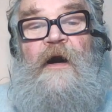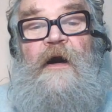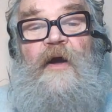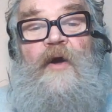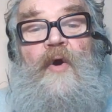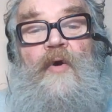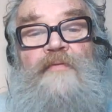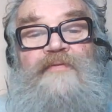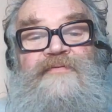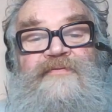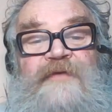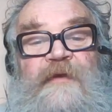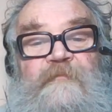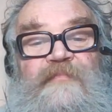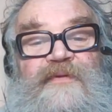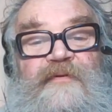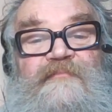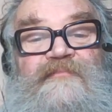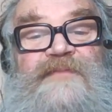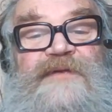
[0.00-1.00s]

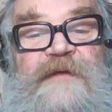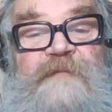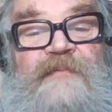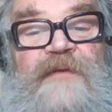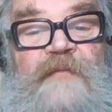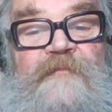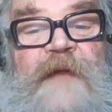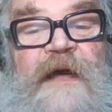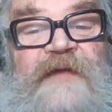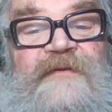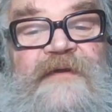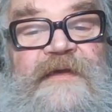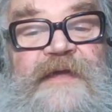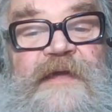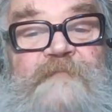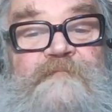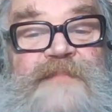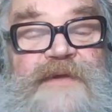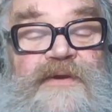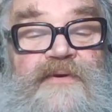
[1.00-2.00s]
concept of diplomatic
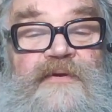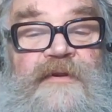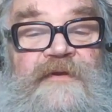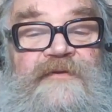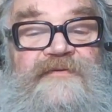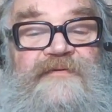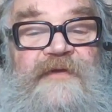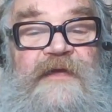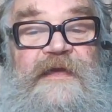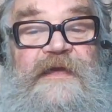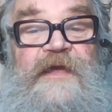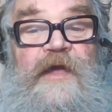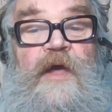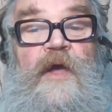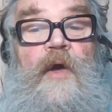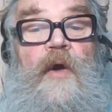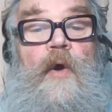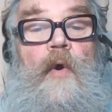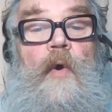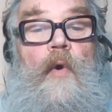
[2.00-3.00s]
immunity
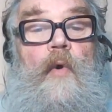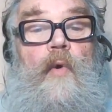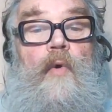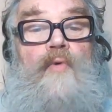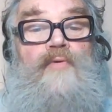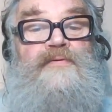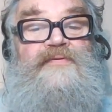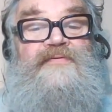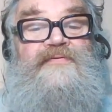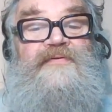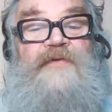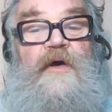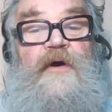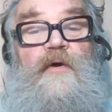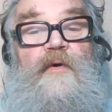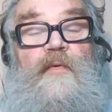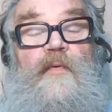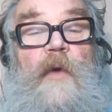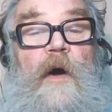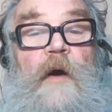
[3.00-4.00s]

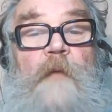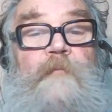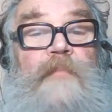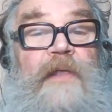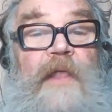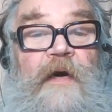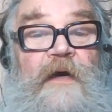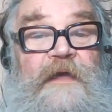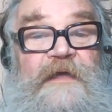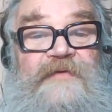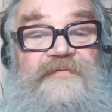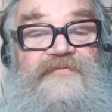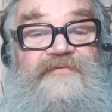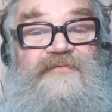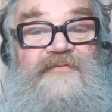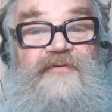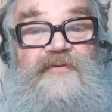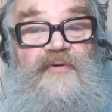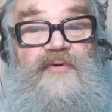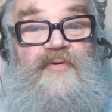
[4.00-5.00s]
also applies
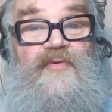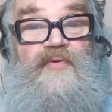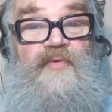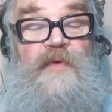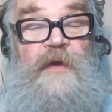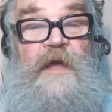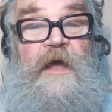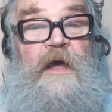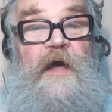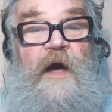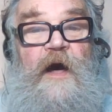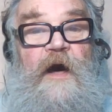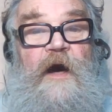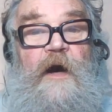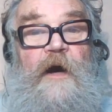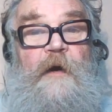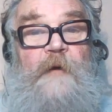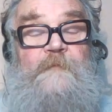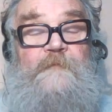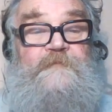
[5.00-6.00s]
to
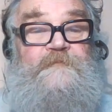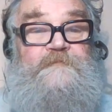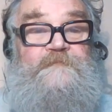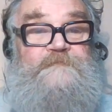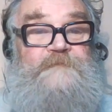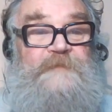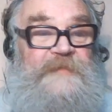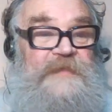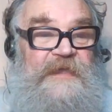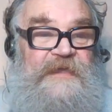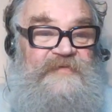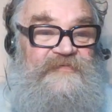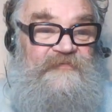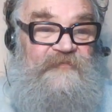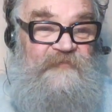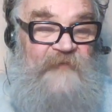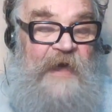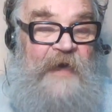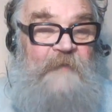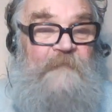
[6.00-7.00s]
his
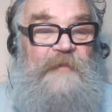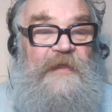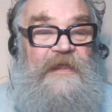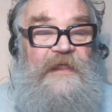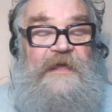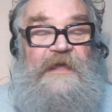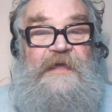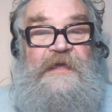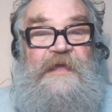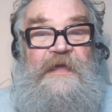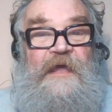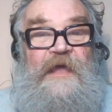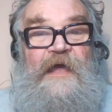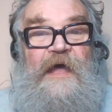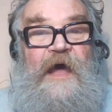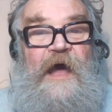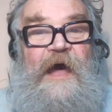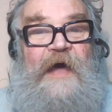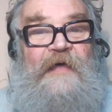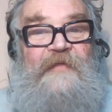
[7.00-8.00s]
family
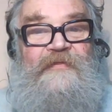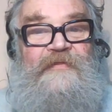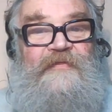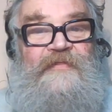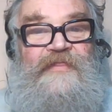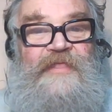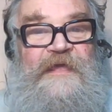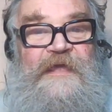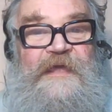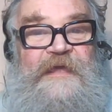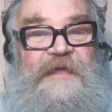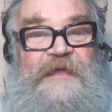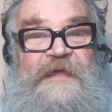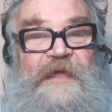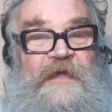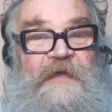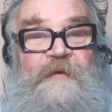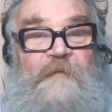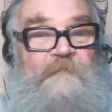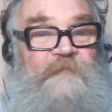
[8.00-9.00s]
and the
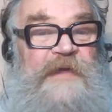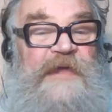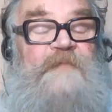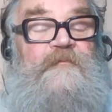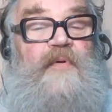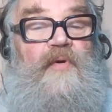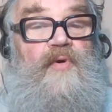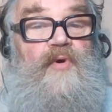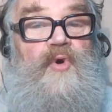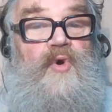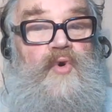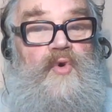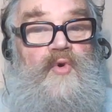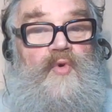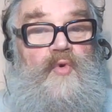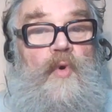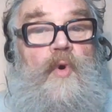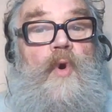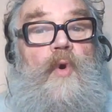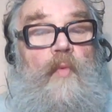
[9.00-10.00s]
people
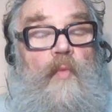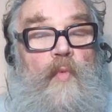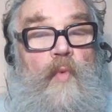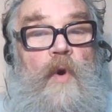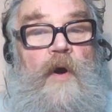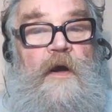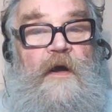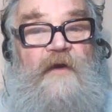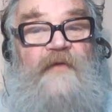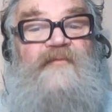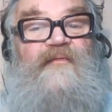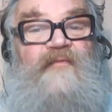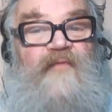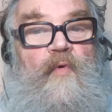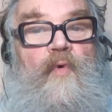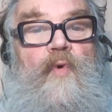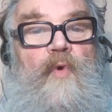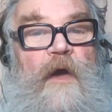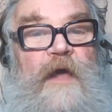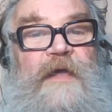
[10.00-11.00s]
who work
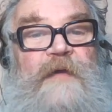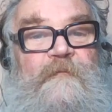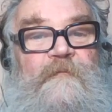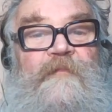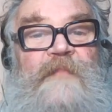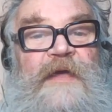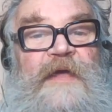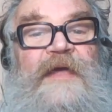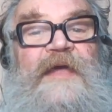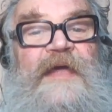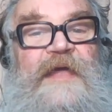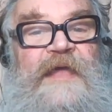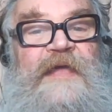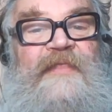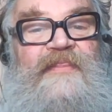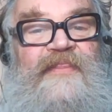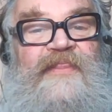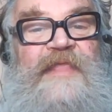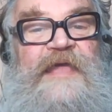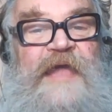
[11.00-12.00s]
for him
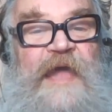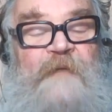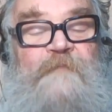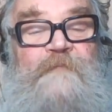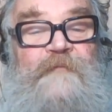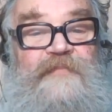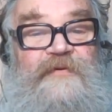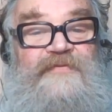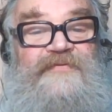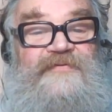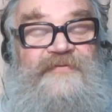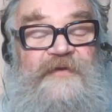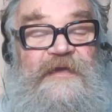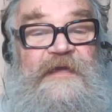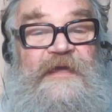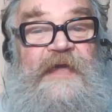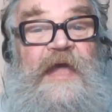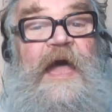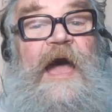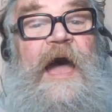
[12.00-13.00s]
in the
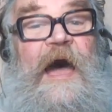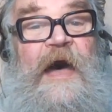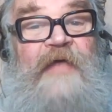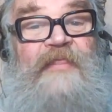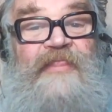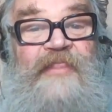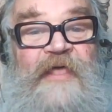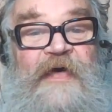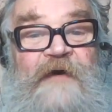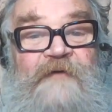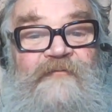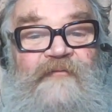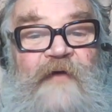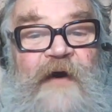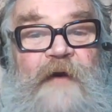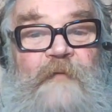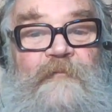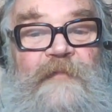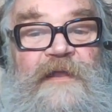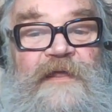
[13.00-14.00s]
embassy and their
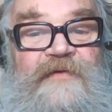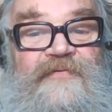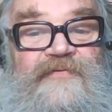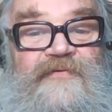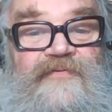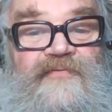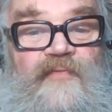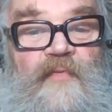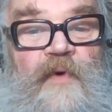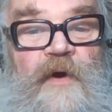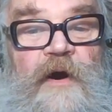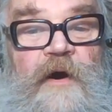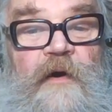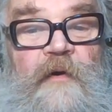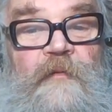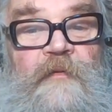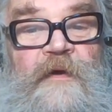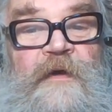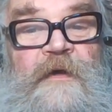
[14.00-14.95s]
families as well.